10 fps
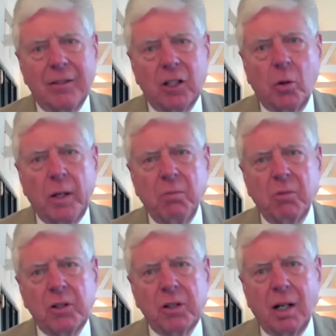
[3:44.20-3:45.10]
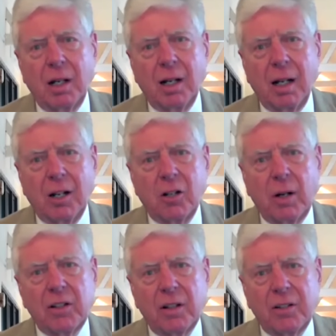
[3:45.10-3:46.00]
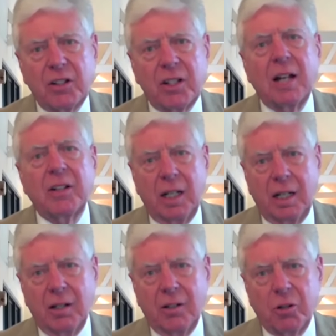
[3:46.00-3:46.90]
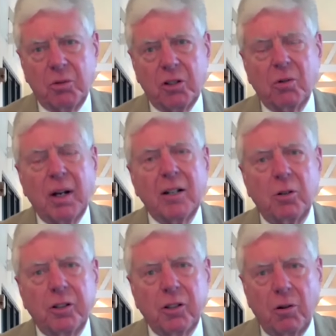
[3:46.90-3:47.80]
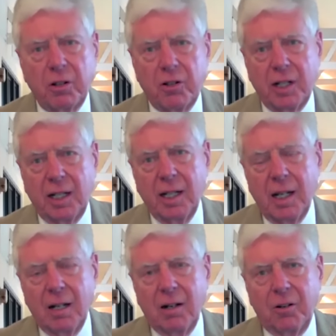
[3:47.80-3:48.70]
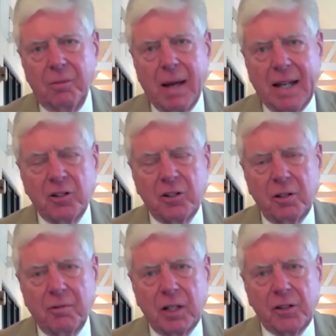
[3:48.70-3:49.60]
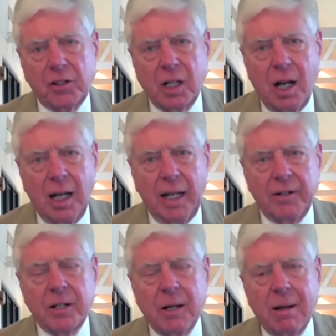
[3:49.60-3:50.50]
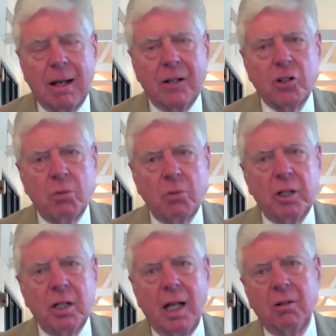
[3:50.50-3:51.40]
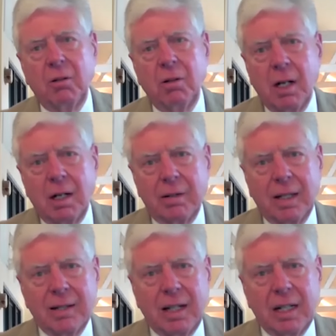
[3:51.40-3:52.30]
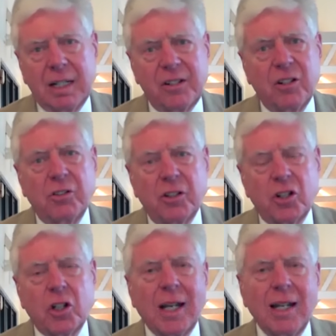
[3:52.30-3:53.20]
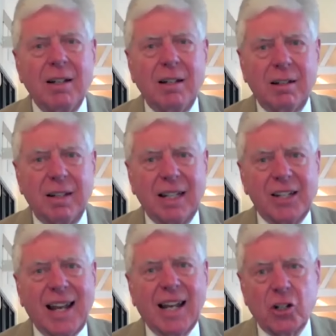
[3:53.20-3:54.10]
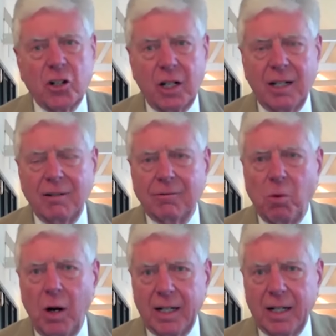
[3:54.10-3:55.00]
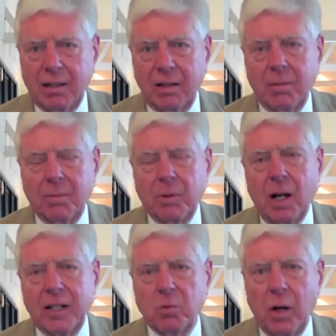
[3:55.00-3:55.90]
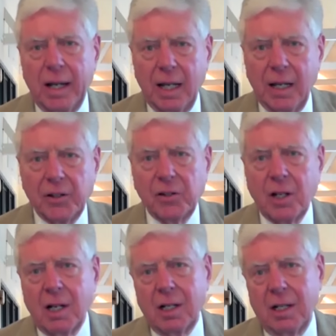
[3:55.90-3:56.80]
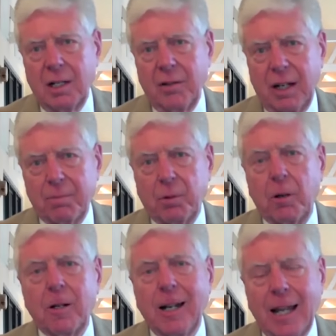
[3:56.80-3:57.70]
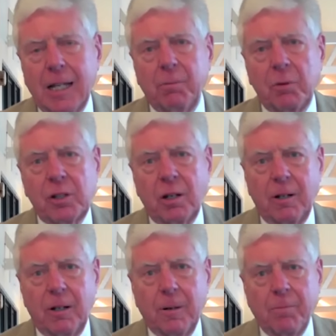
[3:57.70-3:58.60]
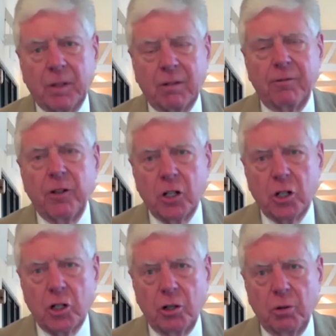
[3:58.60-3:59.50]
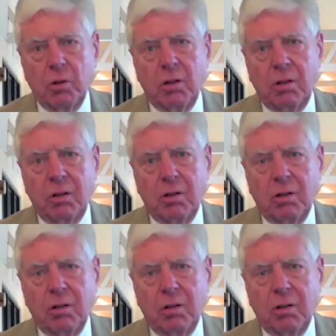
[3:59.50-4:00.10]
uh, the Queen was a, a, great study. She was a great authority on matters of this kind. And she would know that it is not the shade, the exact shade of white that a bride wears uh, that proclaims her virtue or,